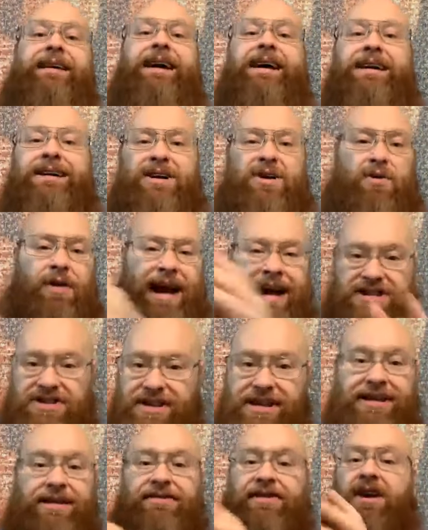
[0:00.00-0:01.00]

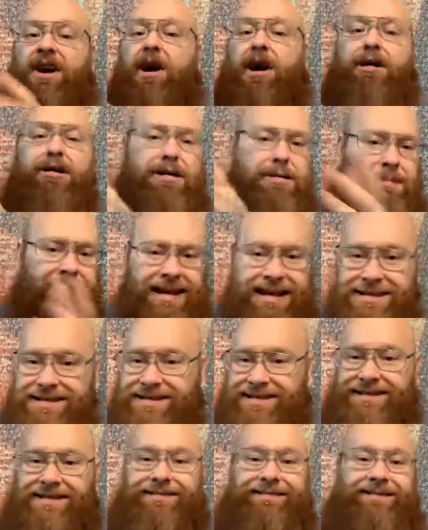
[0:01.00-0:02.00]
crashing of
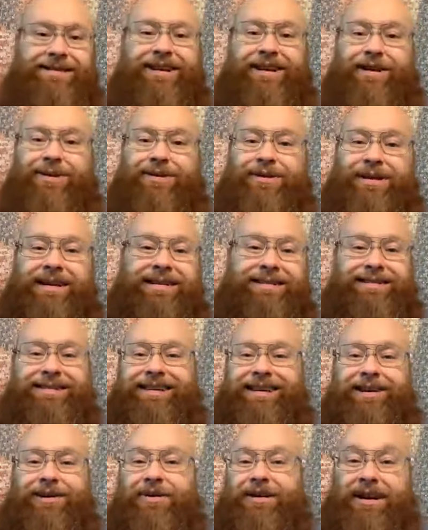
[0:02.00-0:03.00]
economies and, you know, uh, you
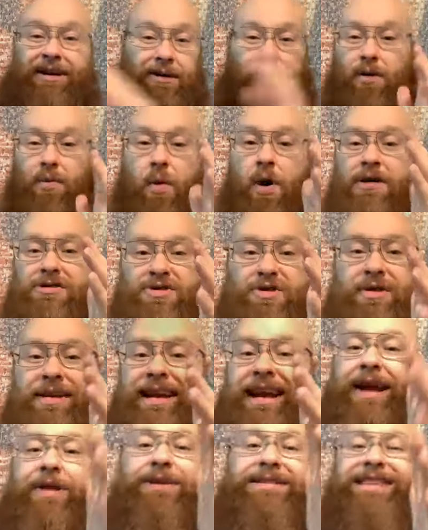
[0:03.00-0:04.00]
know, here on Wall Street
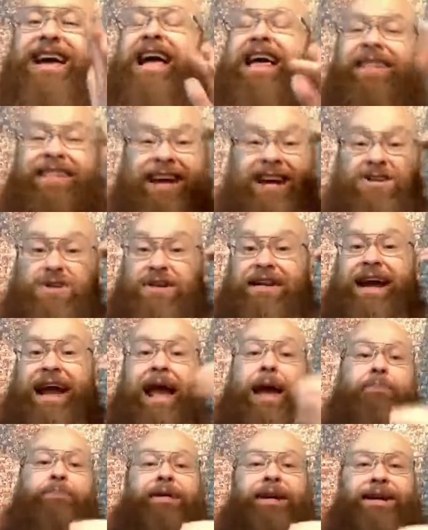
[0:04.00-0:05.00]
anyways, things are
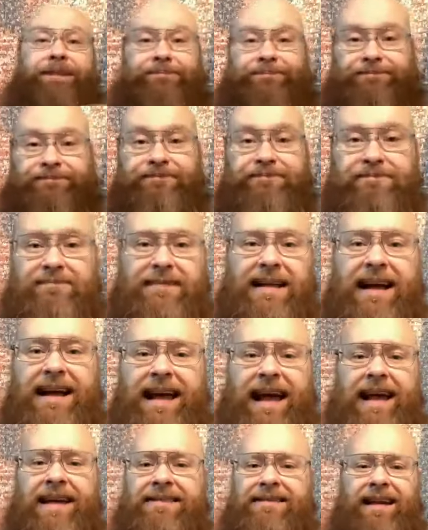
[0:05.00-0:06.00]
happening.
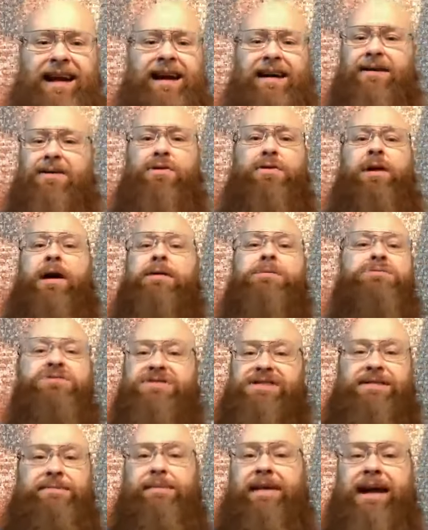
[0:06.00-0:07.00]
And uh, who knows,
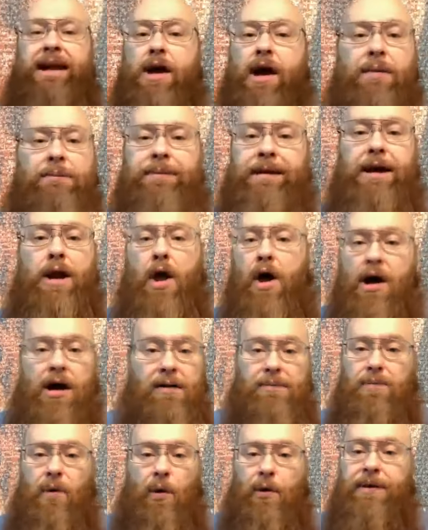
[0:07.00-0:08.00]
it may not be
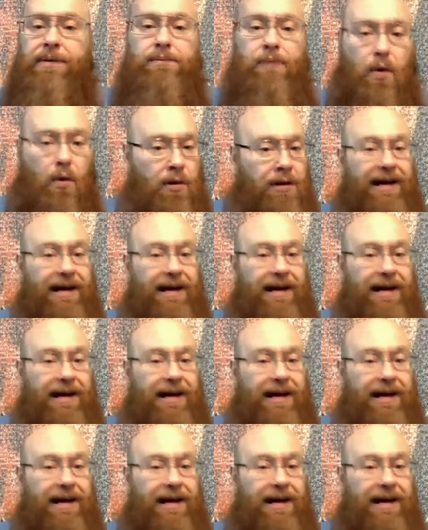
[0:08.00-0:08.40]
long, more and more,